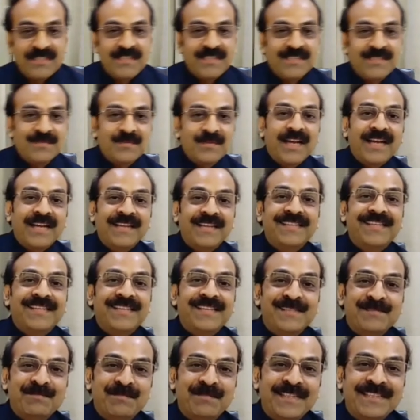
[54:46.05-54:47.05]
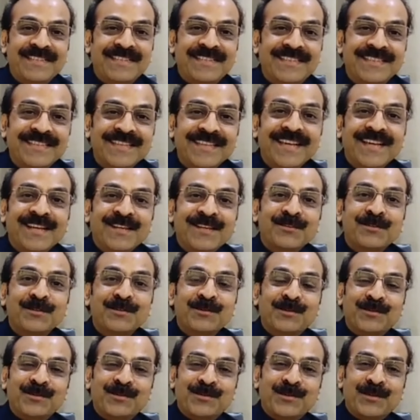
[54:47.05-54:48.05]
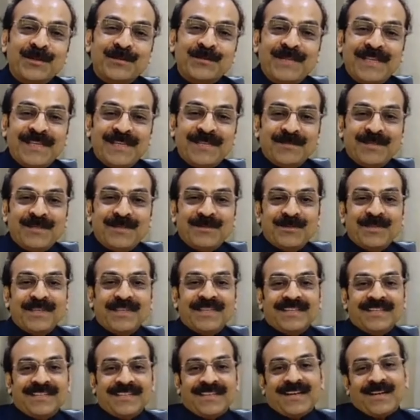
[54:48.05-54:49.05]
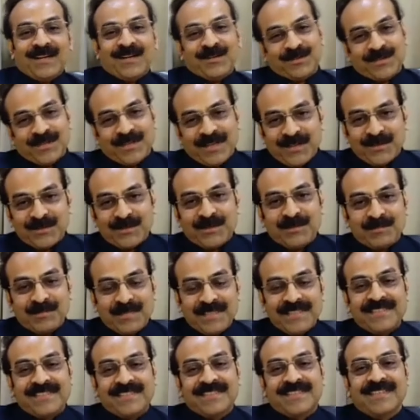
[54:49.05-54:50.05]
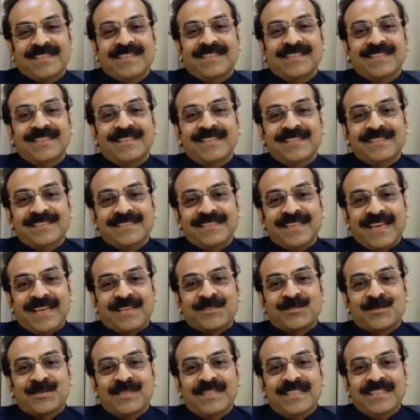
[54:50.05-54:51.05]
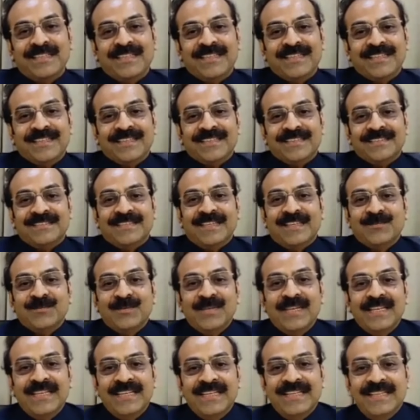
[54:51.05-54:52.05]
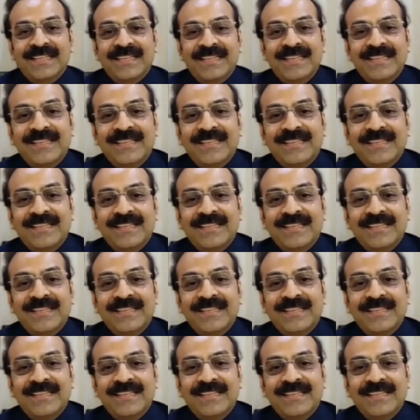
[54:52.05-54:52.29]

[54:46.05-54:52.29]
behind these pieces to to yeah. be able to learn how how the piece uh, is actually genuinely empty yeah